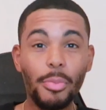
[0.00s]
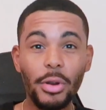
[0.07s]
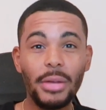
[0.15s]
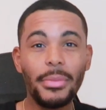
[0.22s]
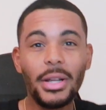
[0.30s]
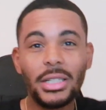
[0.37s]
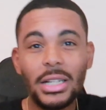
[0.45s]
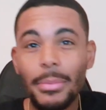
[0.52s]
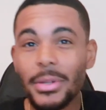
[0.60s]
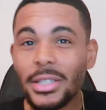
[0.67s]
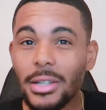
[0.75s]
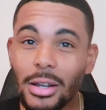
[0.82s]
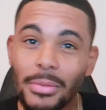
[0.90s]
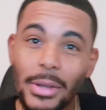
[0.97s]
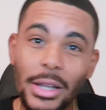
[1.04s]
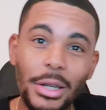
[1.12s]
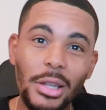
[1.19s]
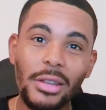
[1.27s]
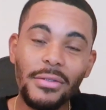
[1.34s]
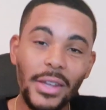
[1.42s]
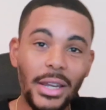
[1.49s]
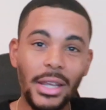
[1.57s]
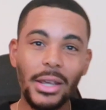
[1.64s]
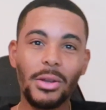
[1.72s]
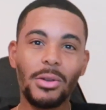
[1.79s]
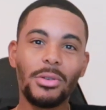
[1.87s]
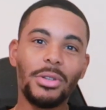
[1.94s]
Pretty much I'm gonna talk about in this
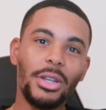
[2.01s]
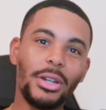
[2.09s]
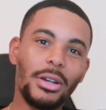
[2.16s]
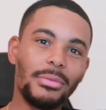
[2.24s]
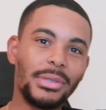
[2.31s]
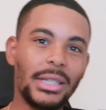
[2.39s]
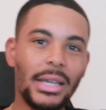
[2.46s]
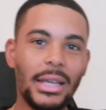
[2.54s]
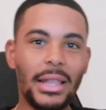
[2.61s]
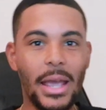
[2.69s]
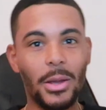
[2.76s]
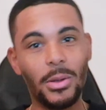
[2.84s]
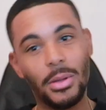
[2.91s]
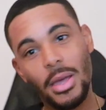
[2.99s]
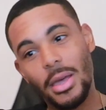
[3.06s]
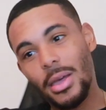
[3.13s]
video, you know what I'm saying, like